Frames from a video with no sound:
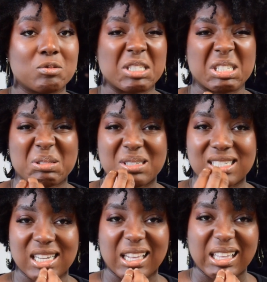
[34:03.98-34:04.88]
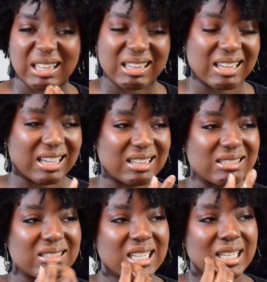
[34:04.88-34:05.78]
always so sticky
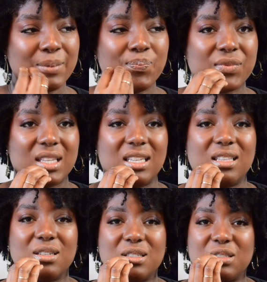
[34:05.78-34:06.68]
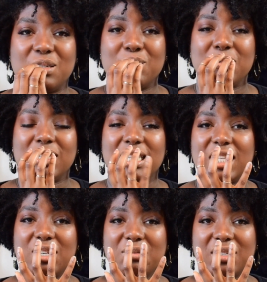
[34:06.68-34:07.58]
and either so
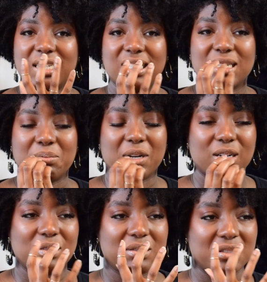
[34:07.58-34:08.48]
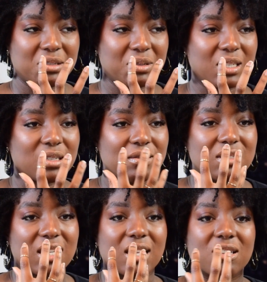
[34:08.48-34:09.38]
glittery and the particles are so
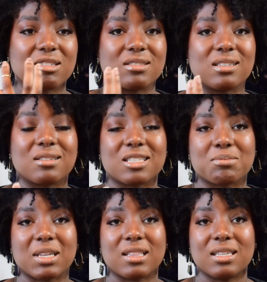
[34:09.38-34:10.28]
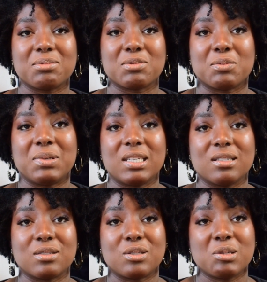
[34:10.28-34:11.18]
huge, and sometimes my lips will
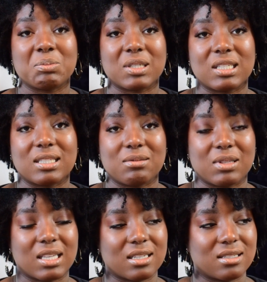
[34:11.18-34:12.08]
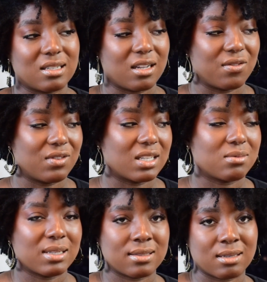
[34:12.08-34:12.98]
peel super easily with that stuff.
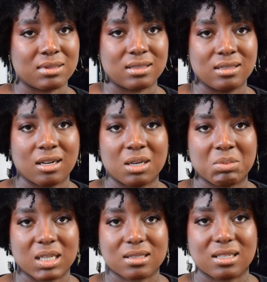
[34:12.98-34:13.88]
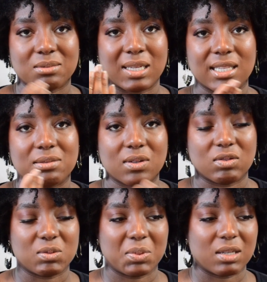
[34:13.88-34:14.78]
That's why I stopped using Carmex, because my lips would
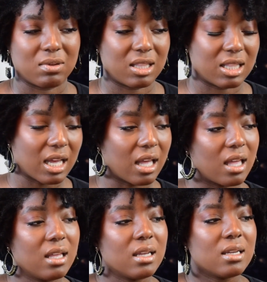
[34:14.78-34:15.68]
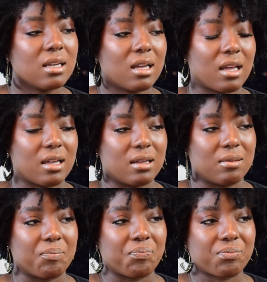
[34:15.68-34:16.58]
always peel with that.
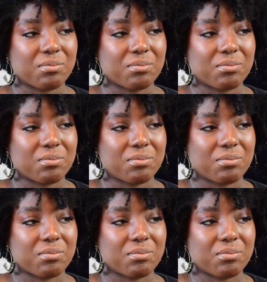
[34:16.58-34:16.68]
And